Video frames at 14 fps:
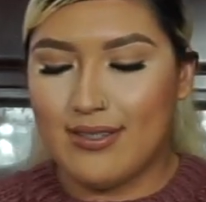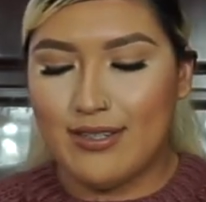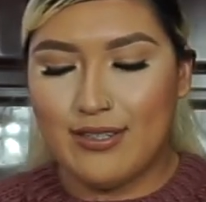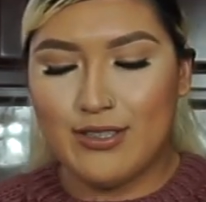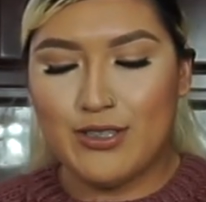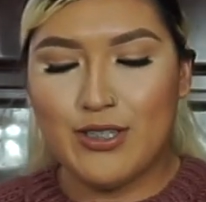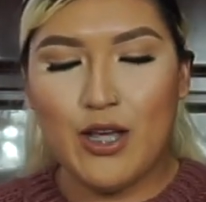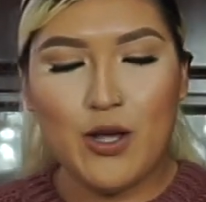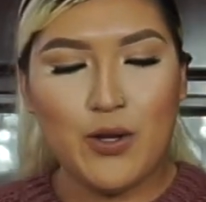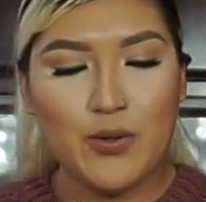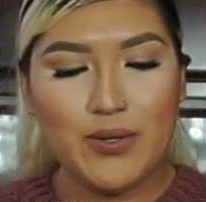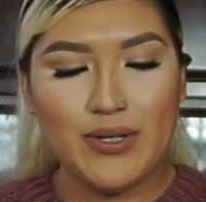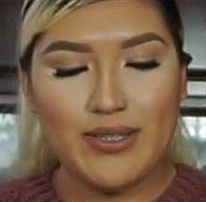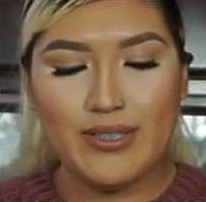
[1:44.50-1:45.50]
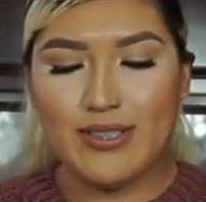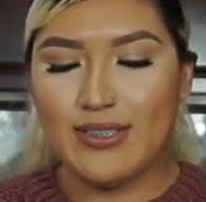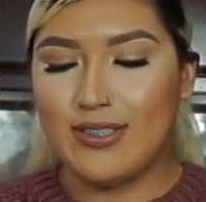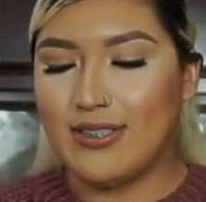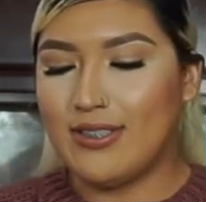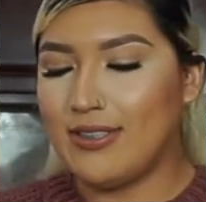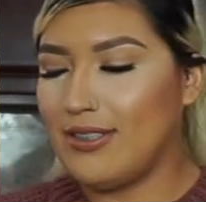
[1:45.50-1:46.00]
So
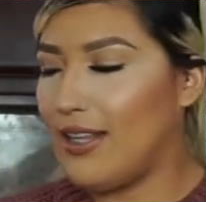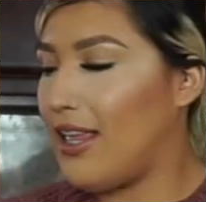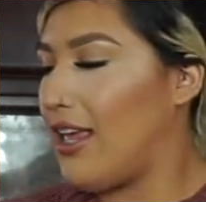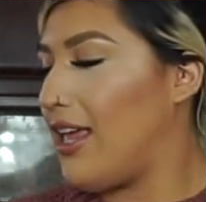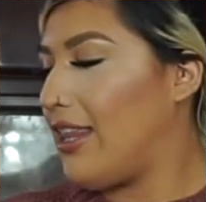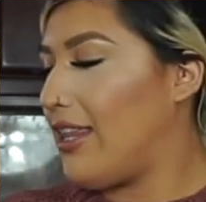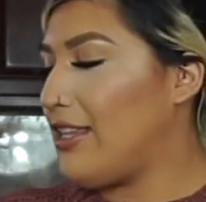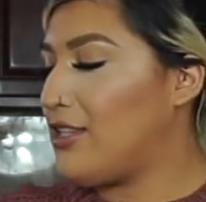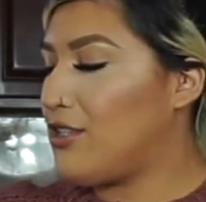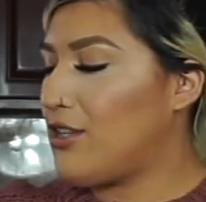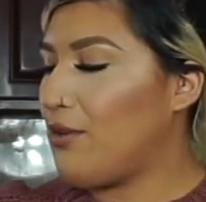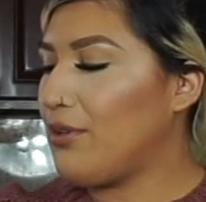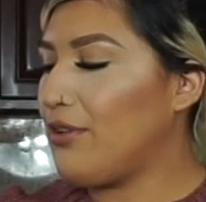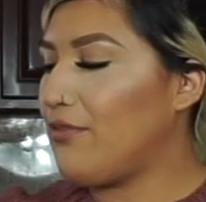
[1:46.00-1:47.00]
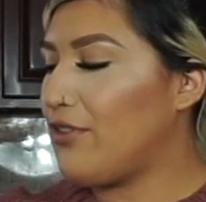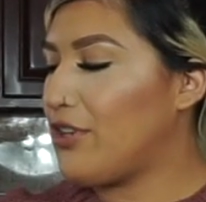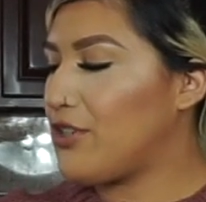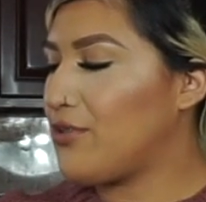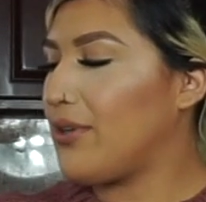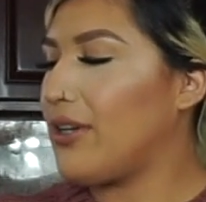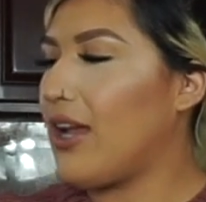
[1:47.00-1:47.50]
let's start with the
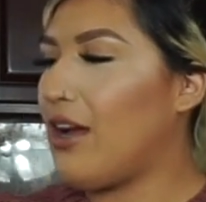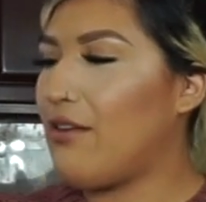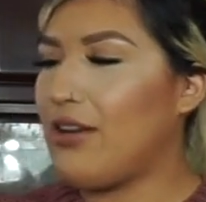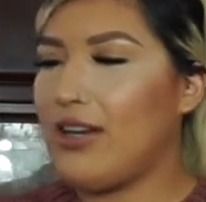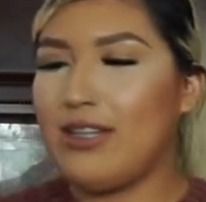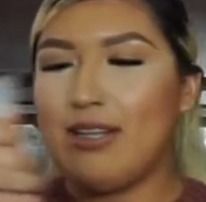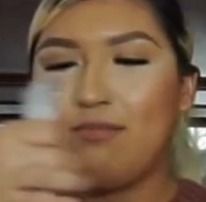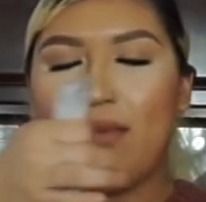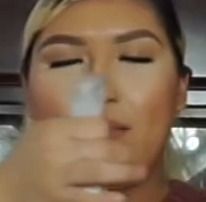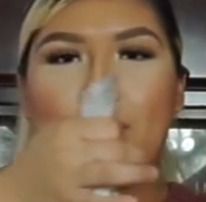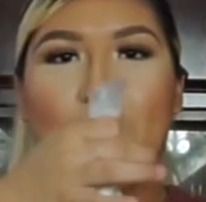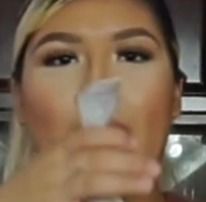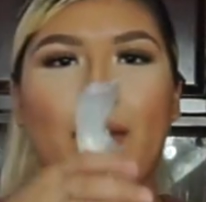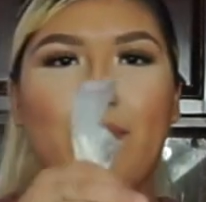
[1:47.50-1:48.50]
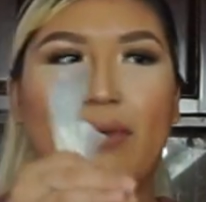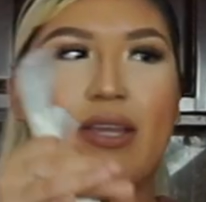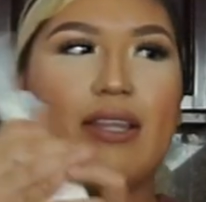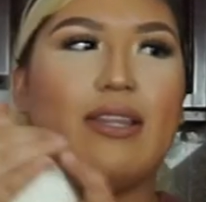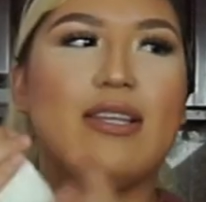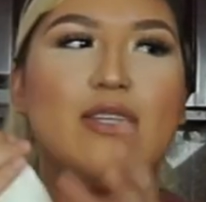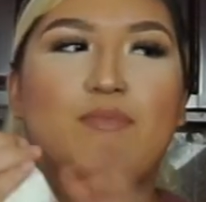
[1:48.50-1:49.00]
first one. I already did my
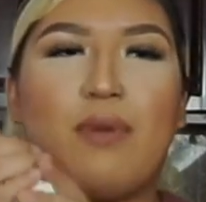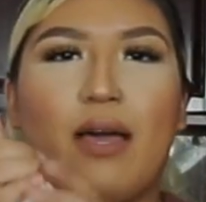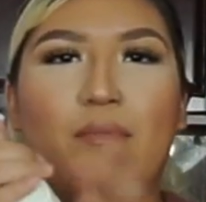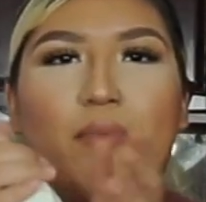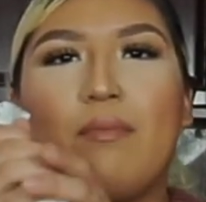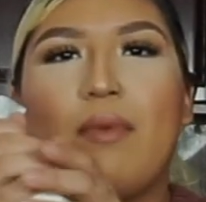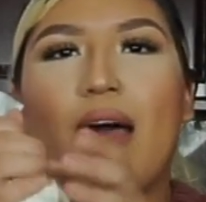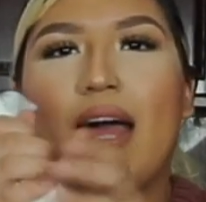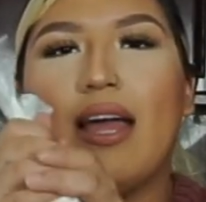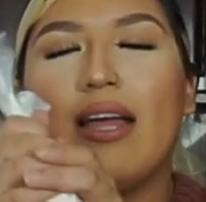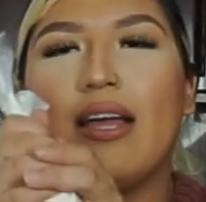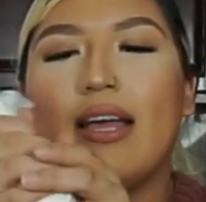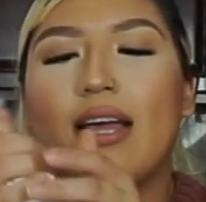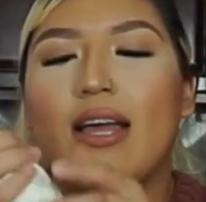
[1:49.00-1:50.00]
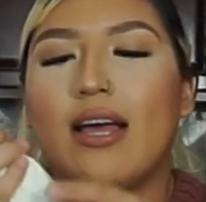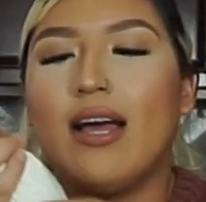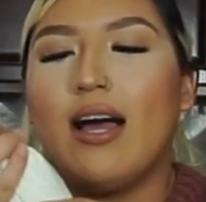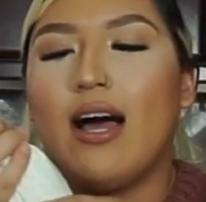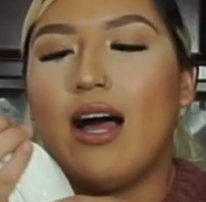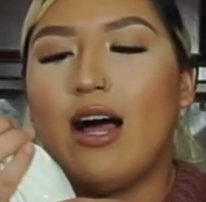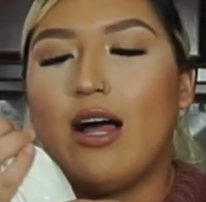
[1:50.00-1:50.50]
piping. This piping bag
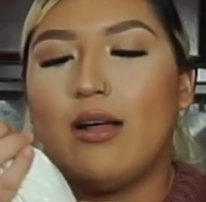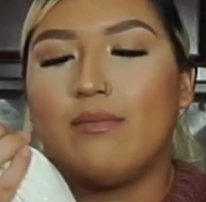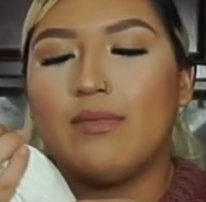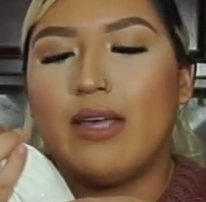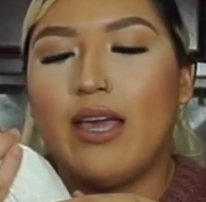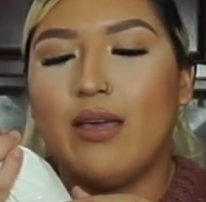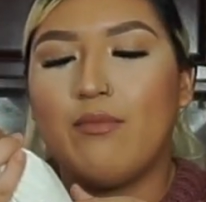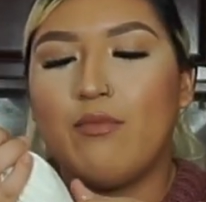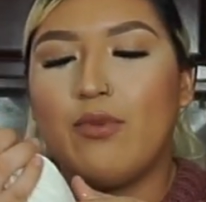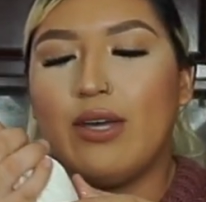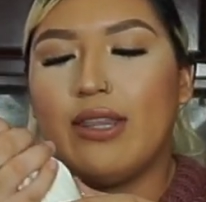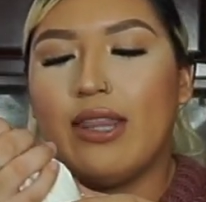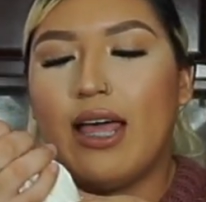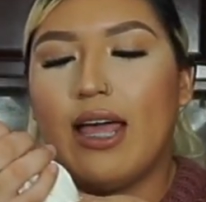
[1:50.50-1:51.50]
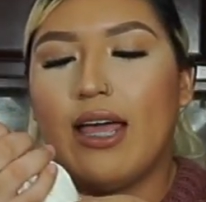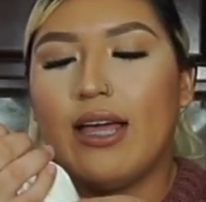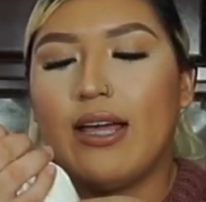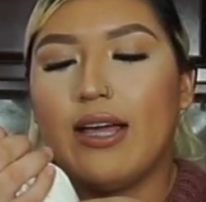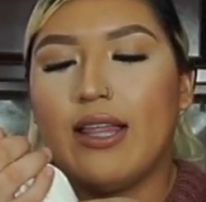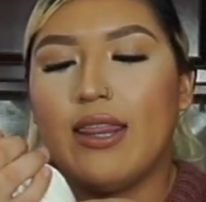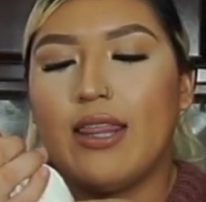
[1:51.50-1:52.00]
came with
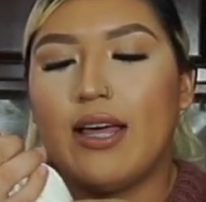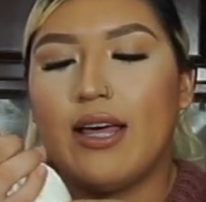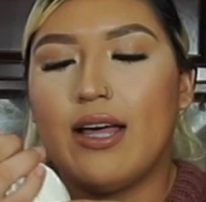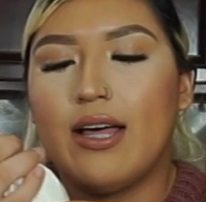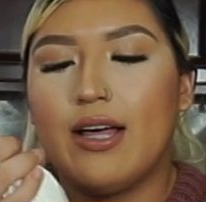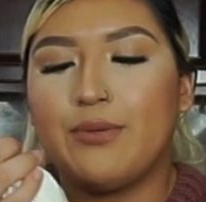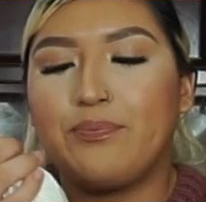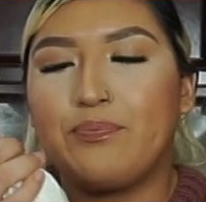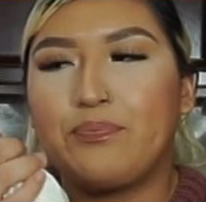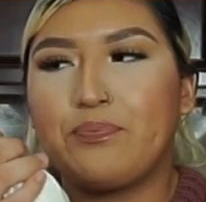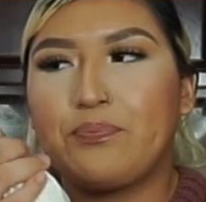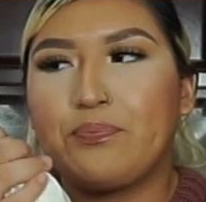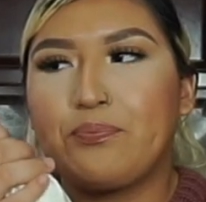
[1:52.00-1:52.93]
like the